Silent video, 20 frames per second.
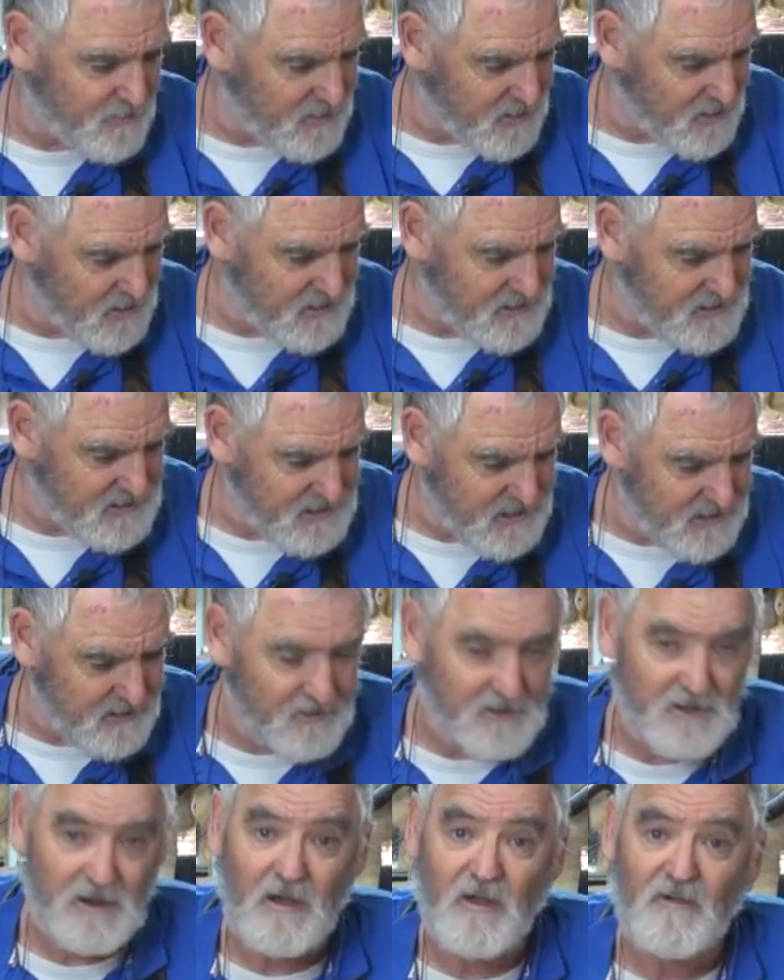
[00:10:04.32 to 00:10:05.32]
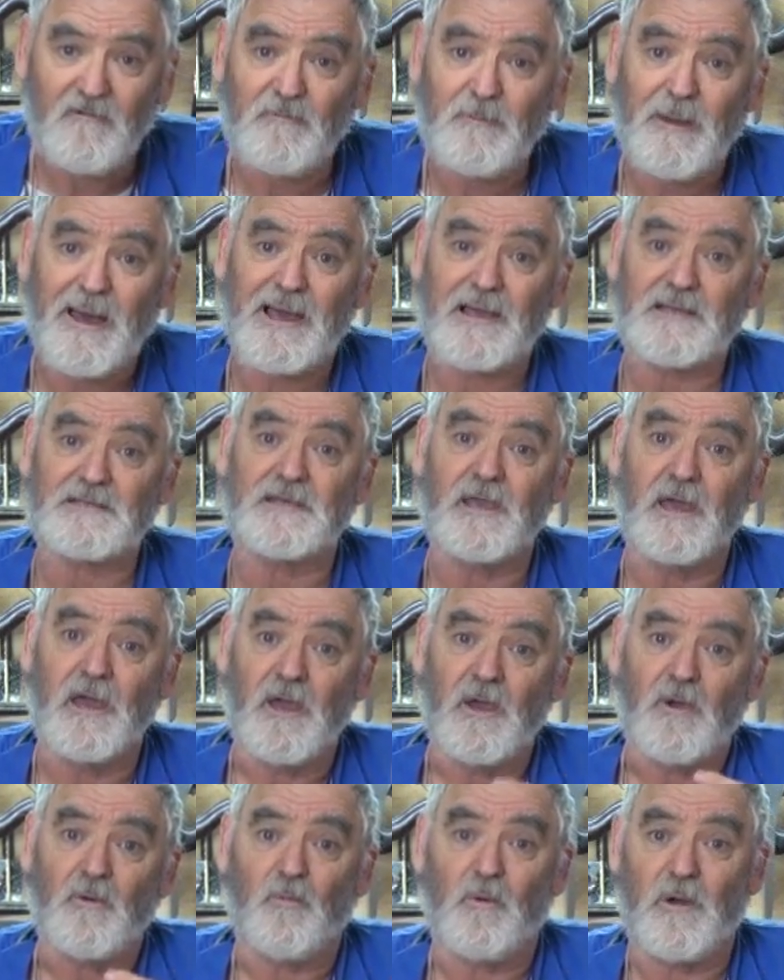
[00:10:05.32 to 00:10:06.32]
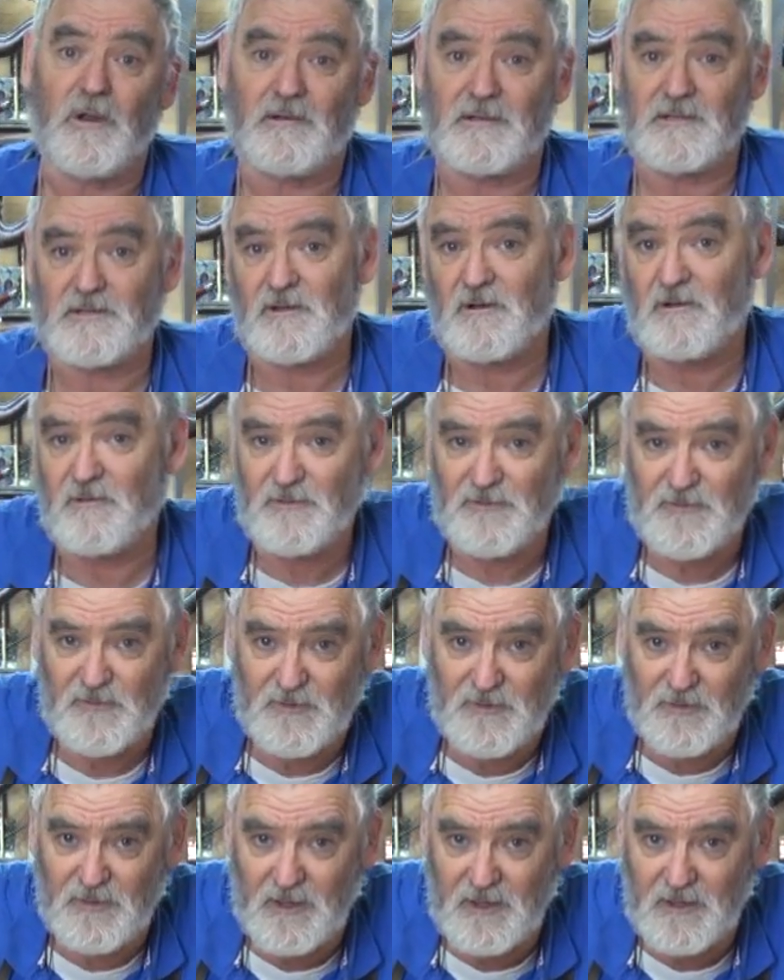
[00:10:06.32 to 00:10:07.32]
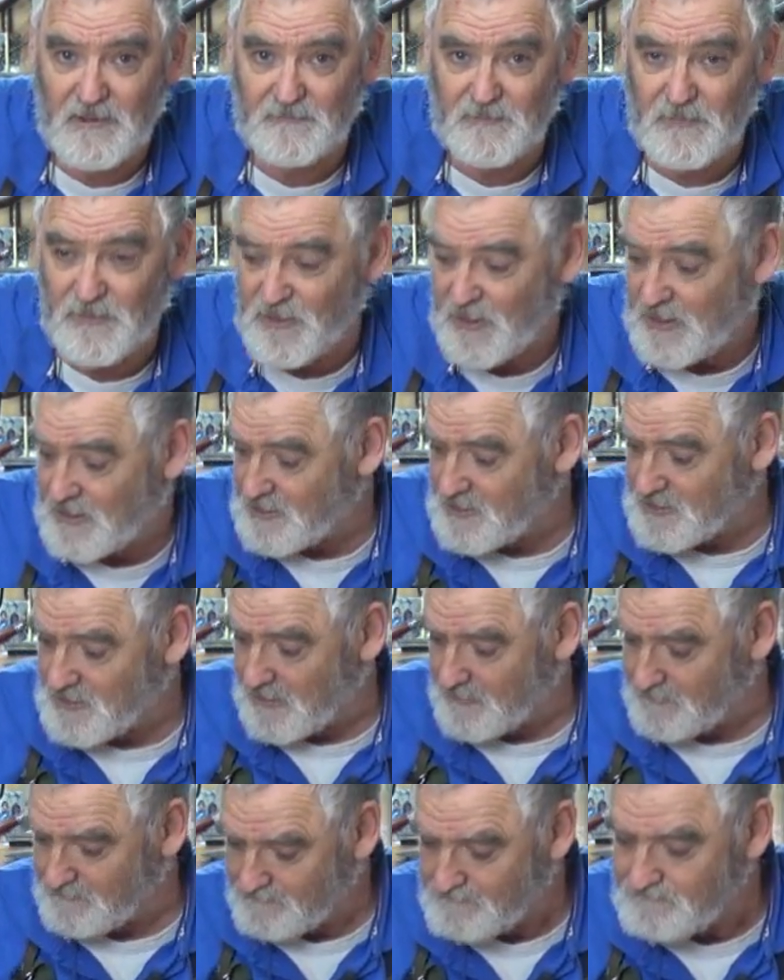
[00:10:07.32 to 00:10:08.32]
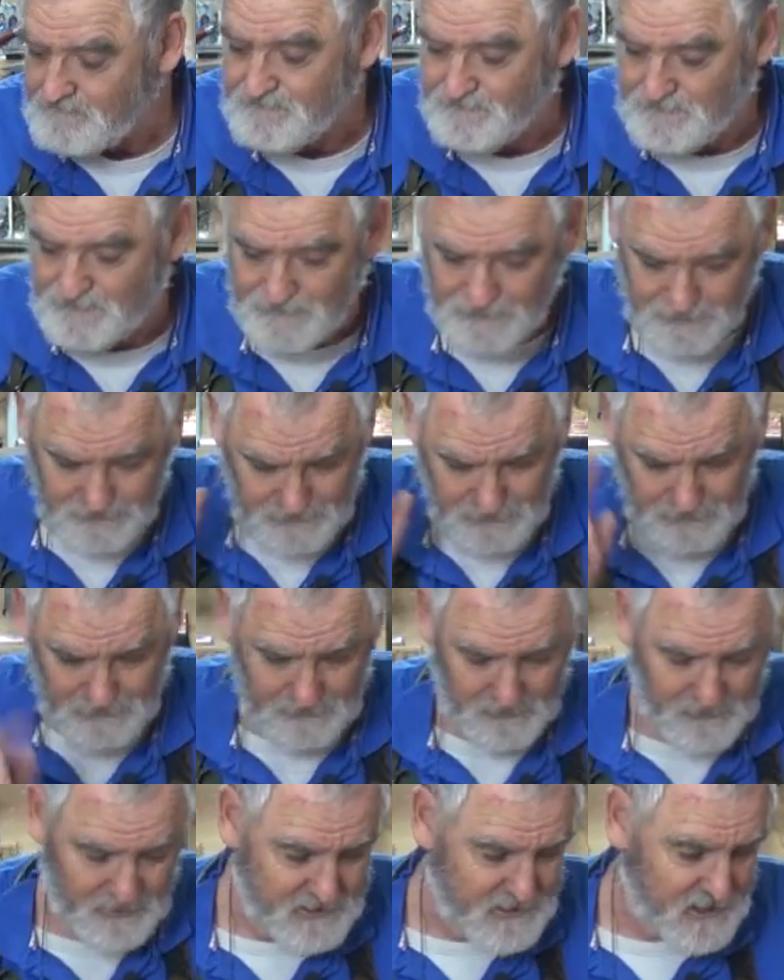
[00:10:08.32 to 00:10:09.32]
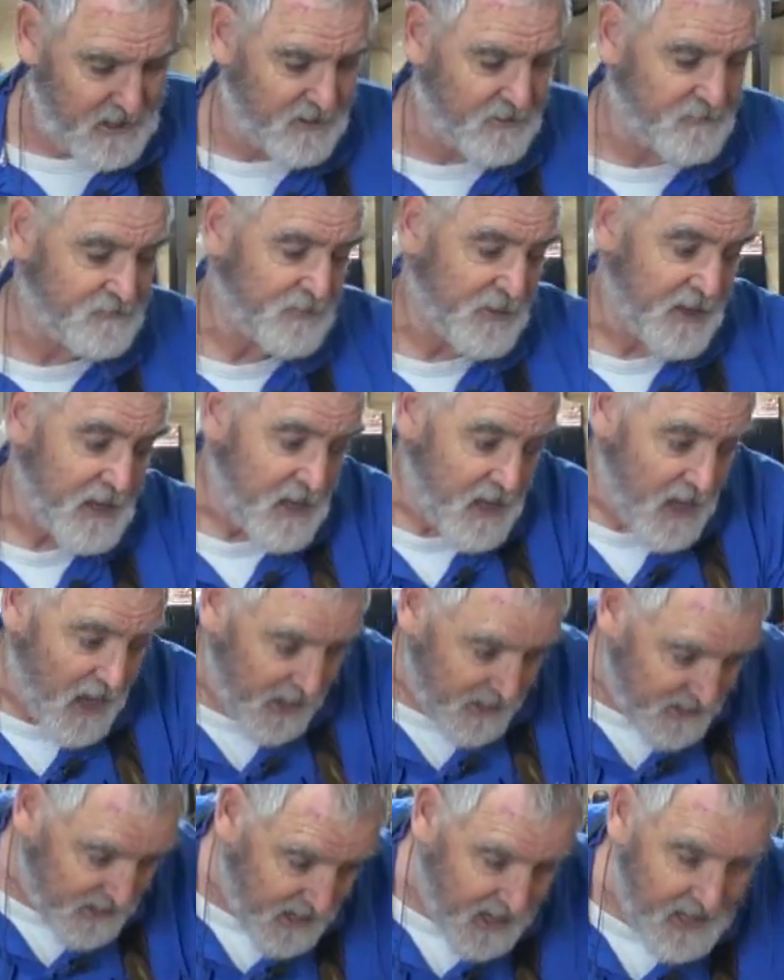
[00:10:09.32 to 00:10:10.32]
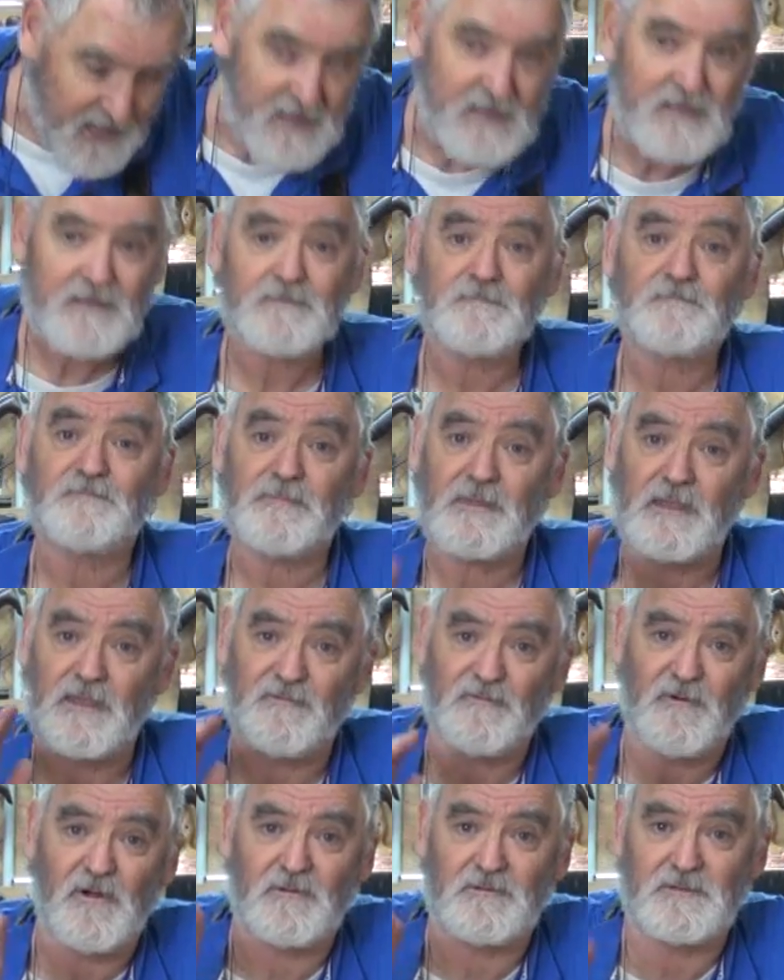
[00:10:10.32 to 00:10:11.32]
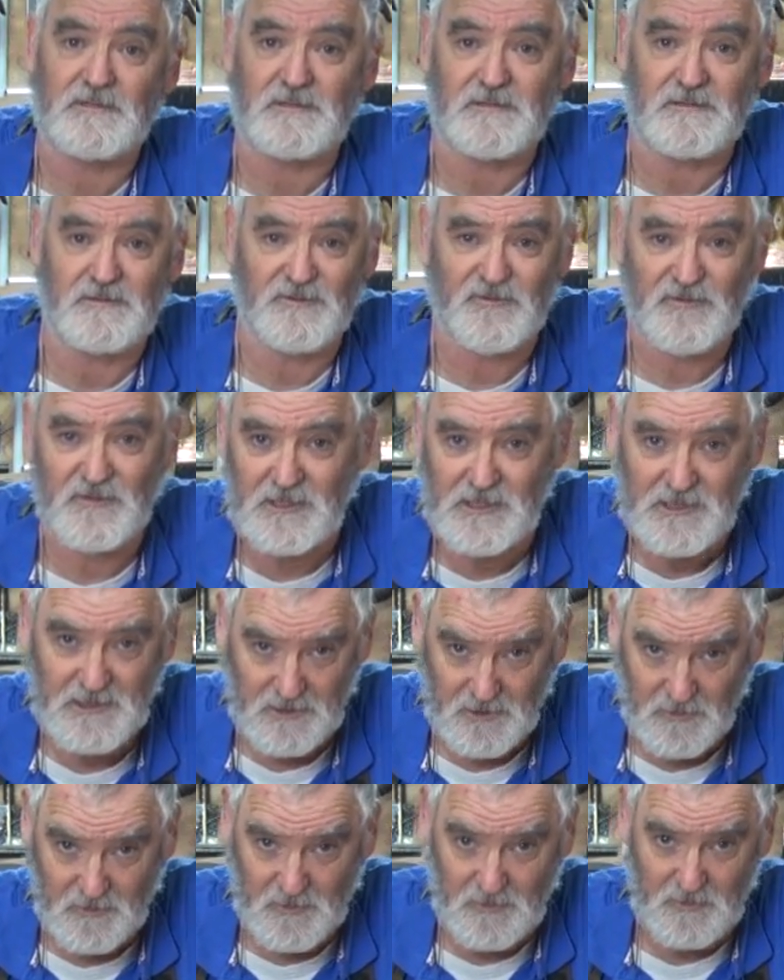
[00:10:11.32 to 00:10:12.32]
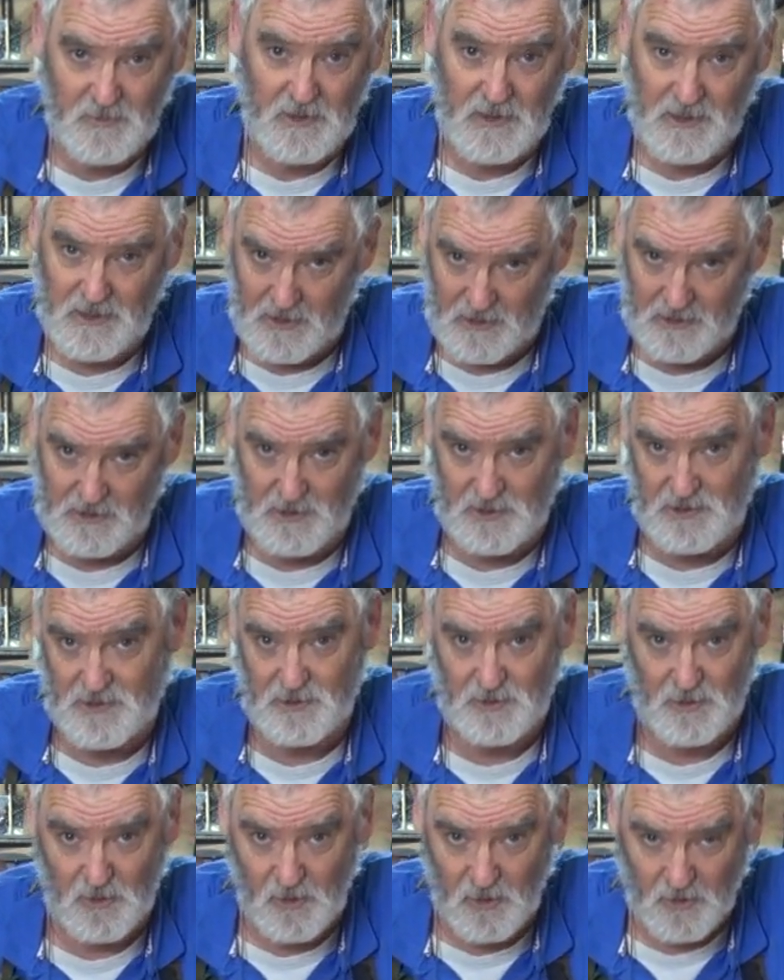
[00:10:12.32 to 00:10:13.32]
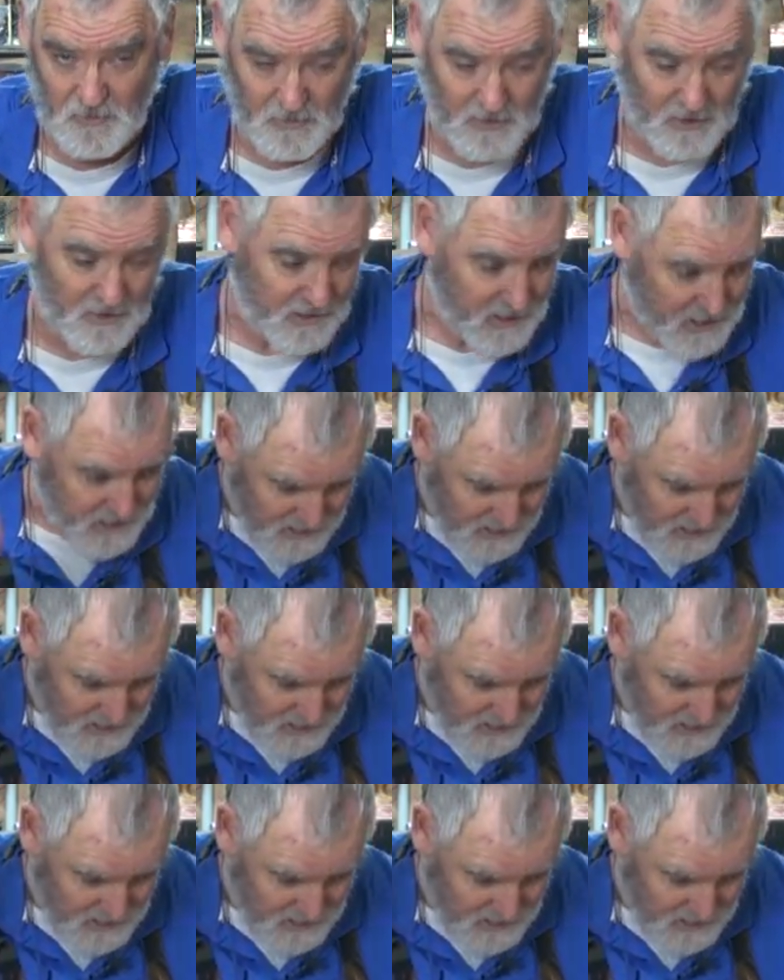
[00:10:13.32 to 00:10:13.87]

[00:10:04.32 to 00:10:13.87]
but I can see the knife marks where it's gone through the thicknesser. So again, if I was doing traditional woodwork, I'd use a cork block.